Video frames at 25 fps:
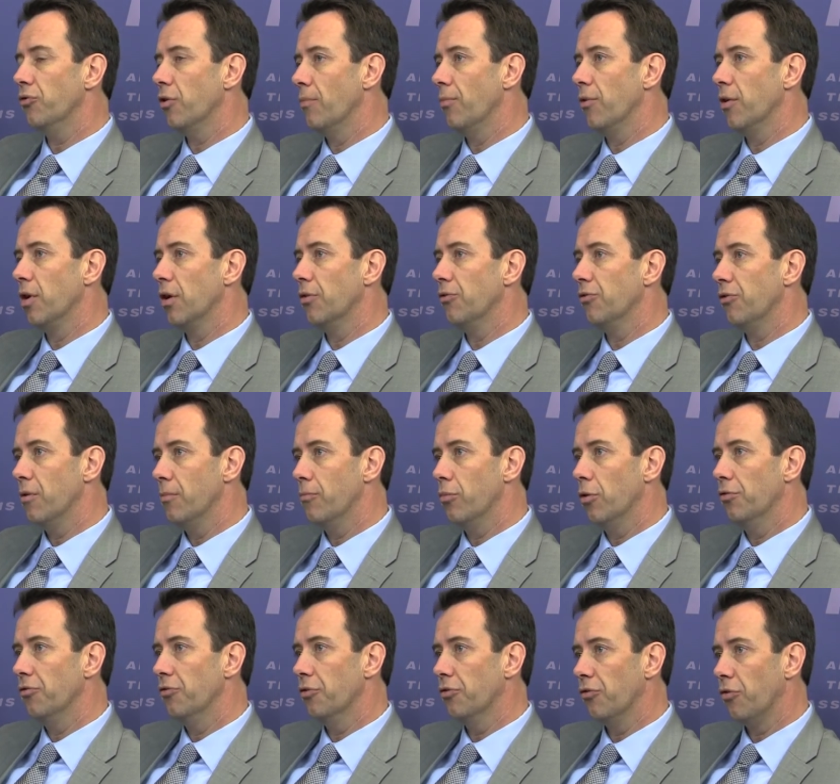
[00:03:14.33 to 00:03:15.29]
something as
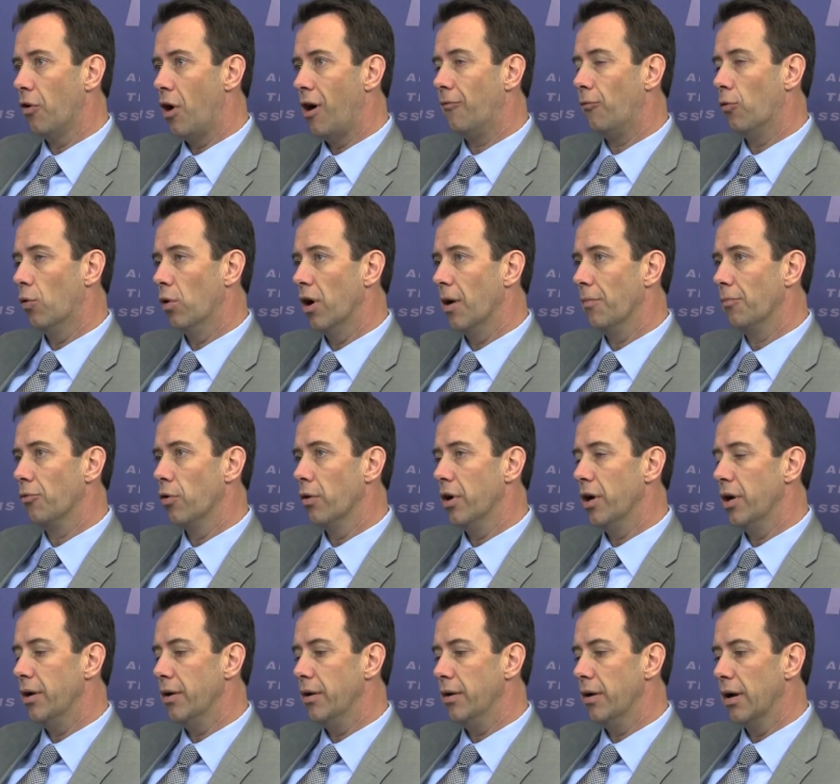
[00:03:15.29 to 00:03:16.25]
simple as a software
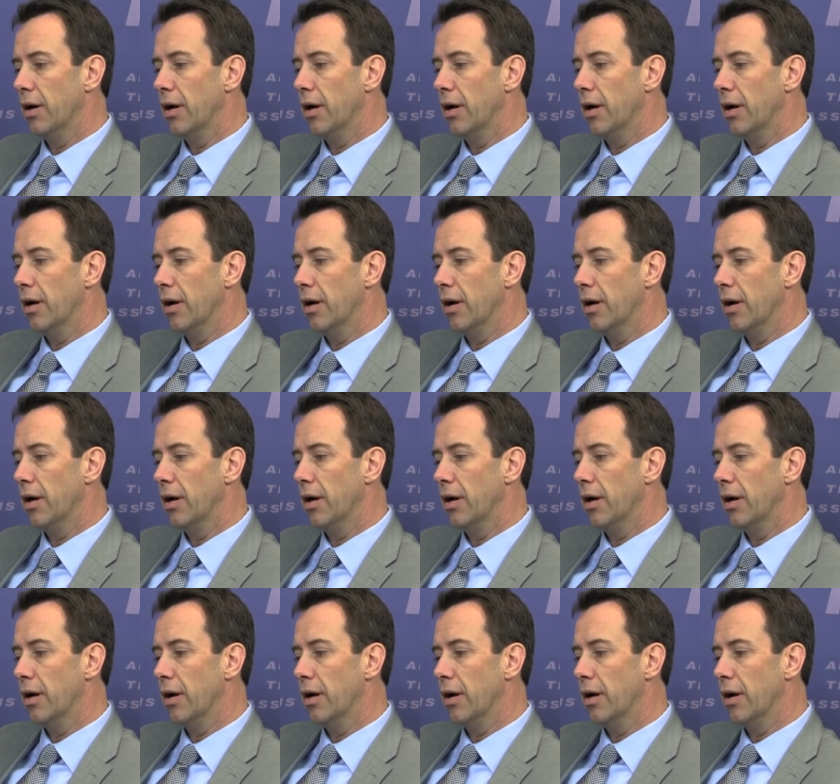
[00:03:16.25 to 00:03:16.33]
upgrade.